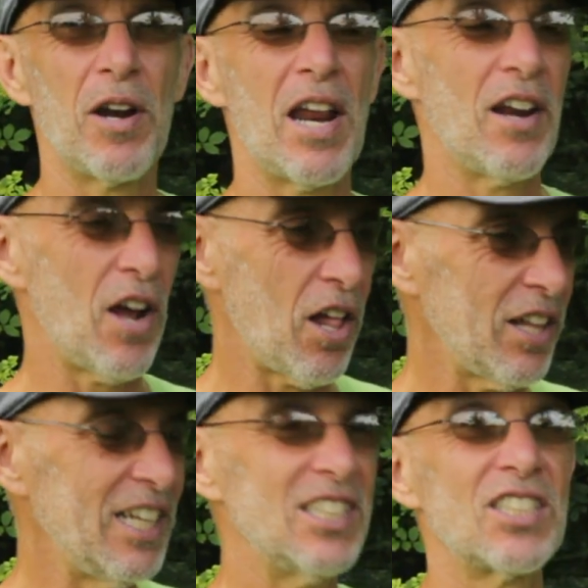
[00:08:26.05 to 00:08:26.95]
And I,
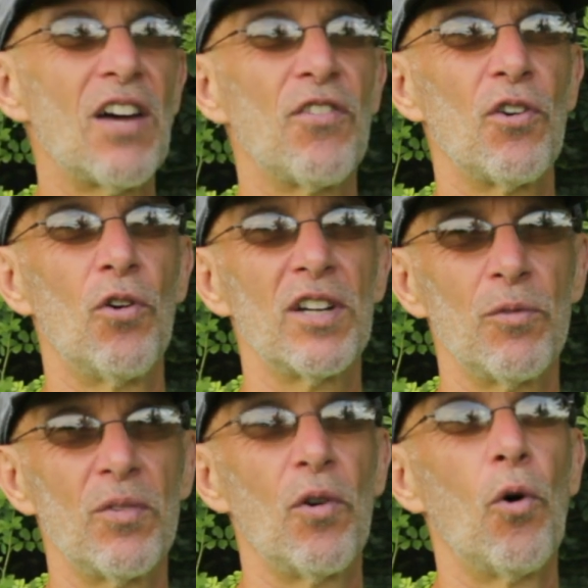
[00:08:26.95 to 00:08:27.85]
will eat stuff,
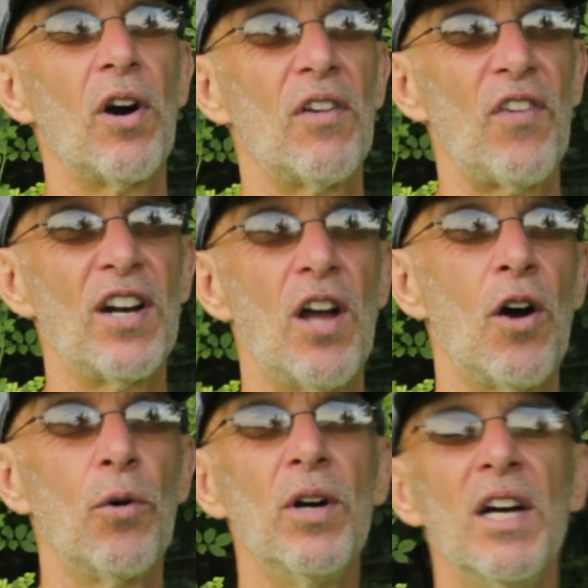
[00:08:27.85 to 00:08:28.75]
on, or if I
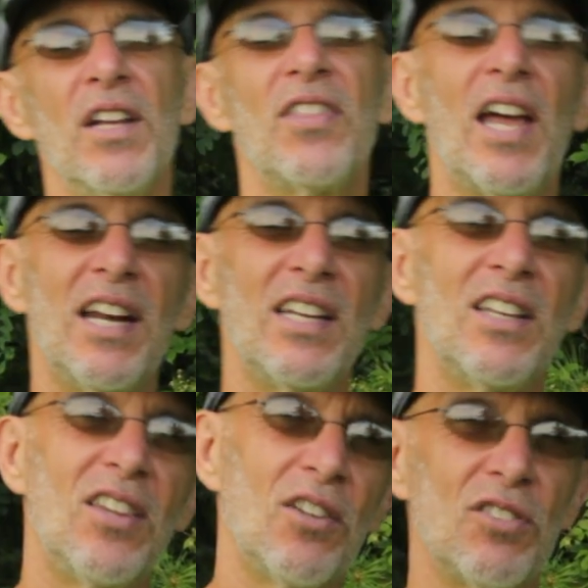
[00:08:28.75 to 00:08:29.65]
know that
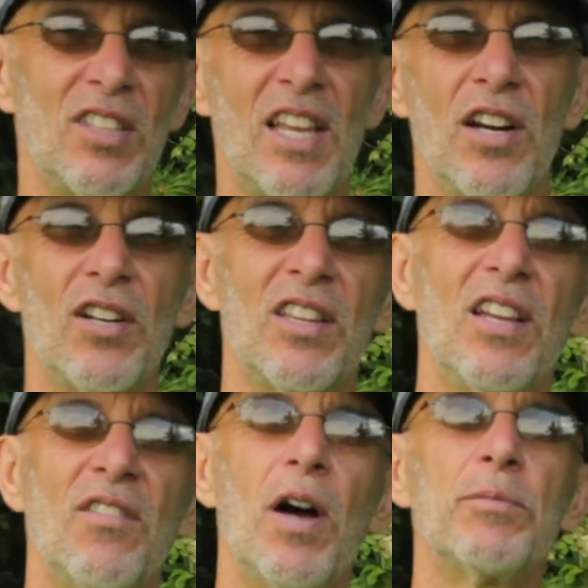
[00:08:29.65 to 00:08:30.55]
there's,
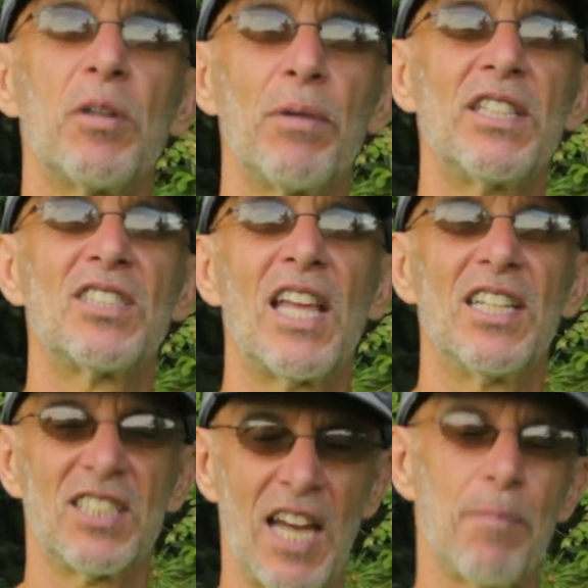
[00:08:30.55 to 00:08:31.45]
they, I'm someplace that
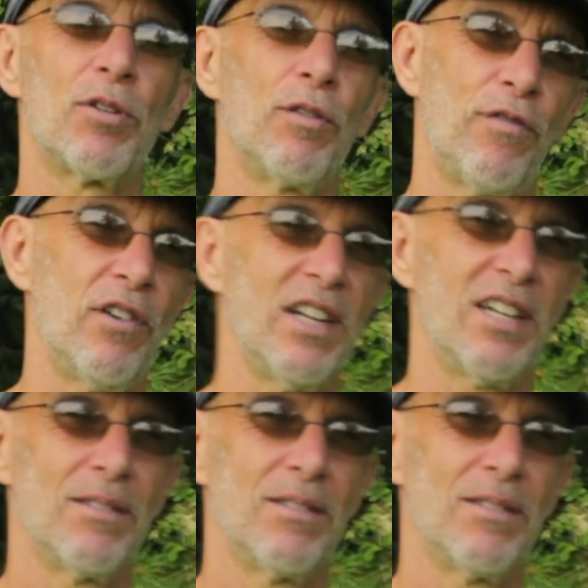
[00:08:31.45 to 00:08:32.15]
is chemical free.